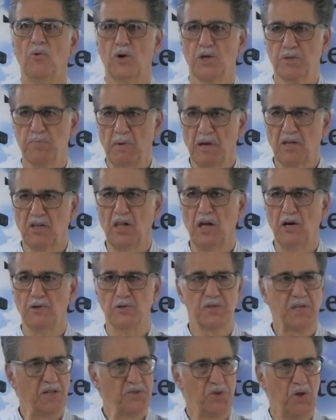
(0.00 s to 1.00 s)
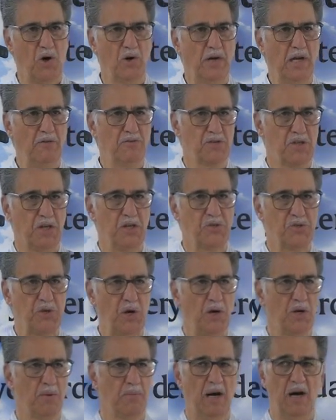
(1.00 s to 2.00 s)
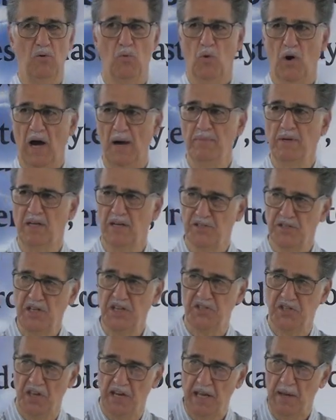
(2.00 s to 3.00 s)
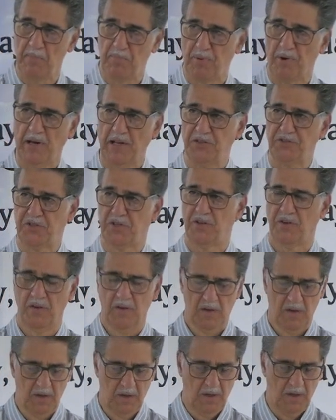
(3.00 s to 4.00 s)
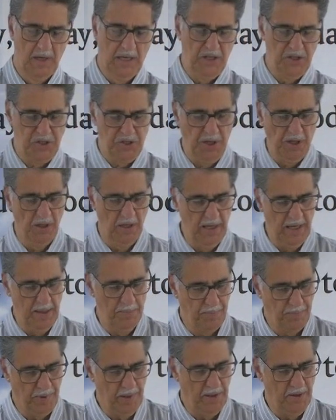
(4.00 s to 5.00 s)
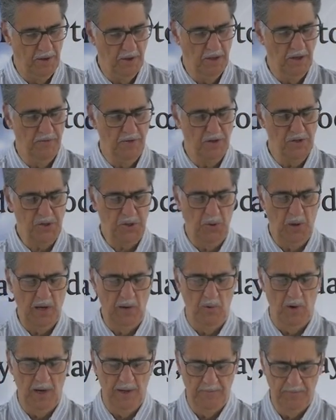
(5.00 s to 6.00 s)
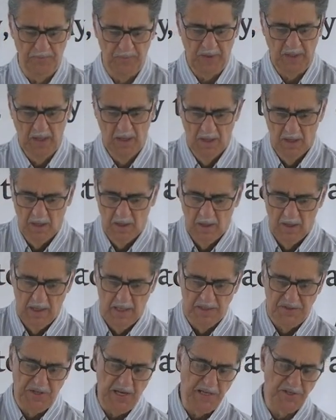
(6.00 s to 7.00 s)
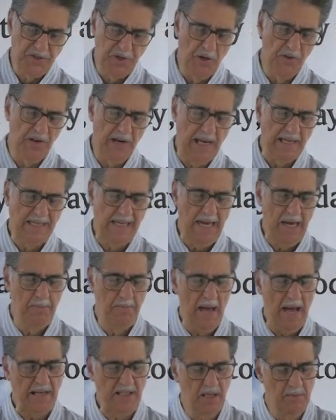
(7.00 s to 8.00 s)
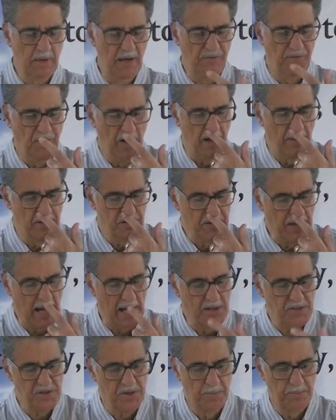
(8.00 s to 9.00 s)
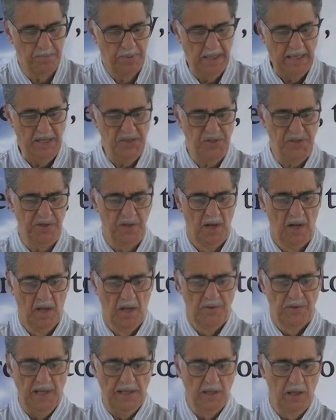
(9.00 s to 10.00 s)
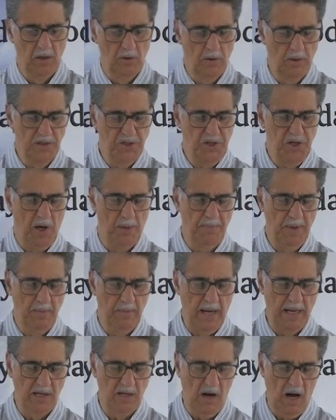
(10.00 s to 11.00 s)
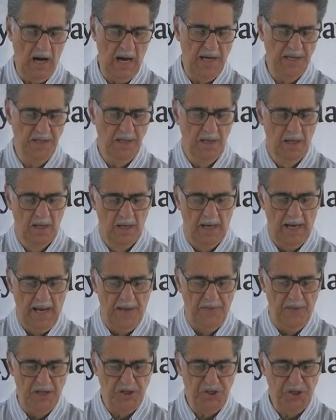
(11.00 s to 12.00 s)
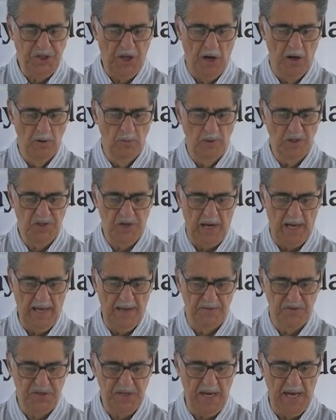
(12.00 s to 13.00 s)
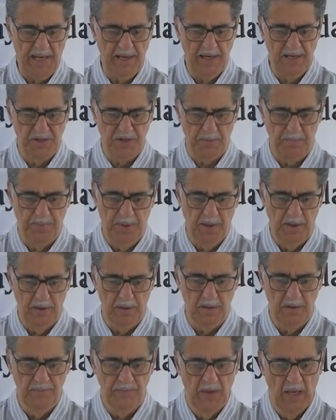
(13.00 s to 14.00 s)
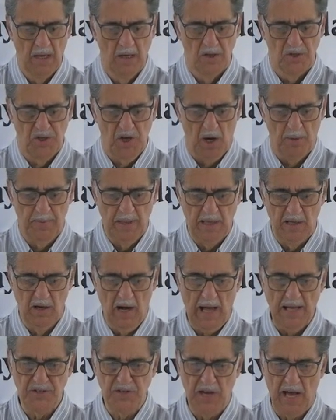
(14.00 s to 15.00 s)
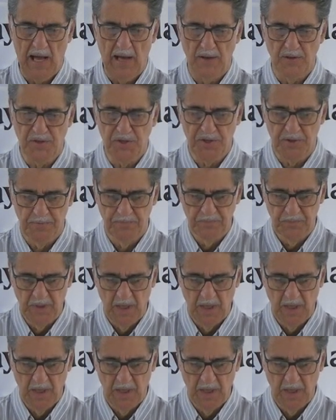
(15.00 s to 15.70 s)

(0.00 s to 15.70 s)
Where's my clothes? That's all he was concerned about. Why? Because he's an imprint. He's still an imprint. Look at verse 21. It says, So that I came back to my father's house in peace, then the Lord shall be my God, and this stone which I have set as a pillar shall be God's house,